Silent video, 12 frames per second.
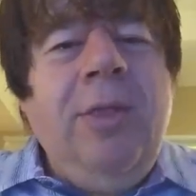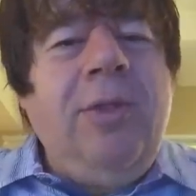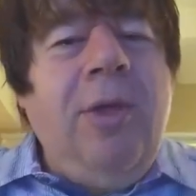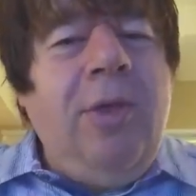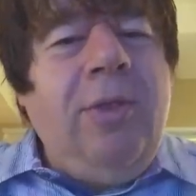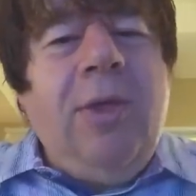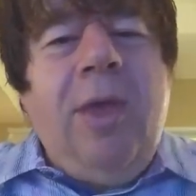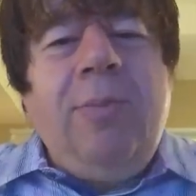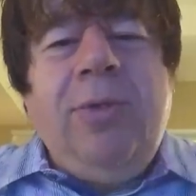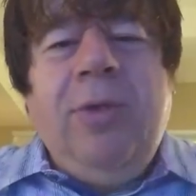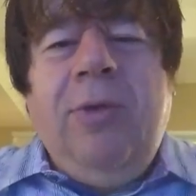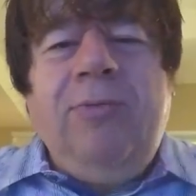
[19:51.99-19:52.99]
the
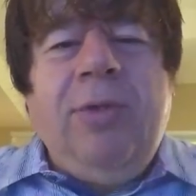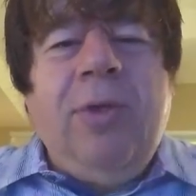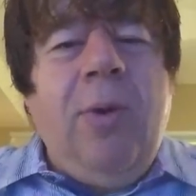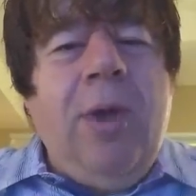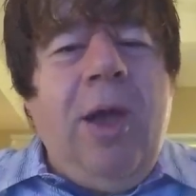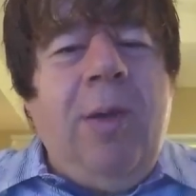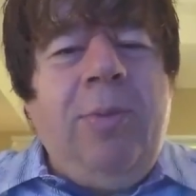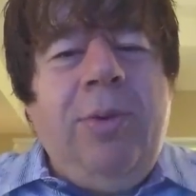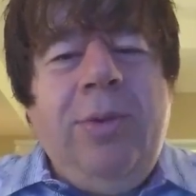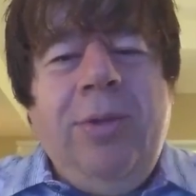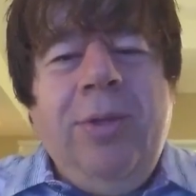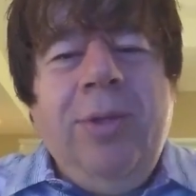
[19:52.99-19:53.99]
top of the cliff is going up.
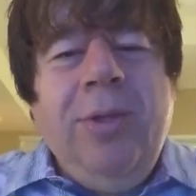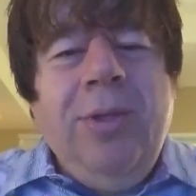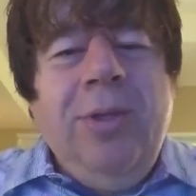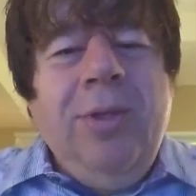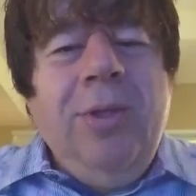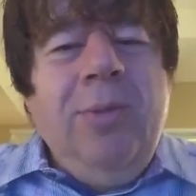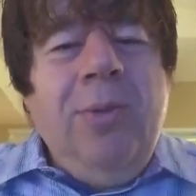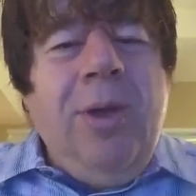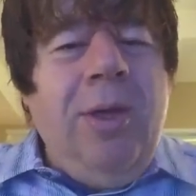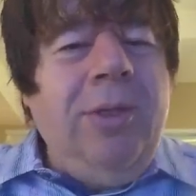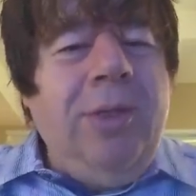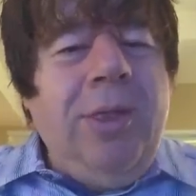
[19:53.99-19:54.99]

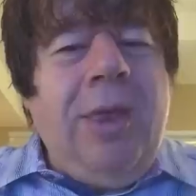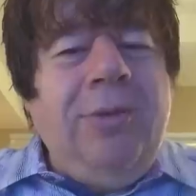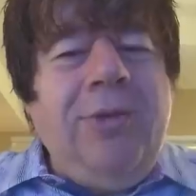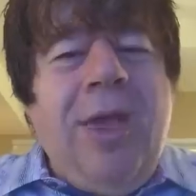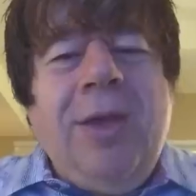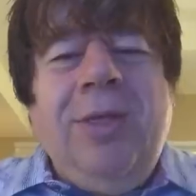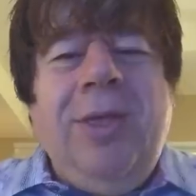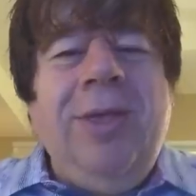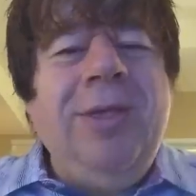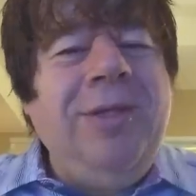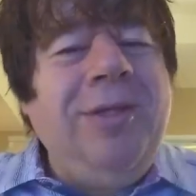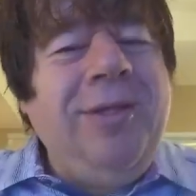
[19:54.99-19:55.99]
Well, not exactly.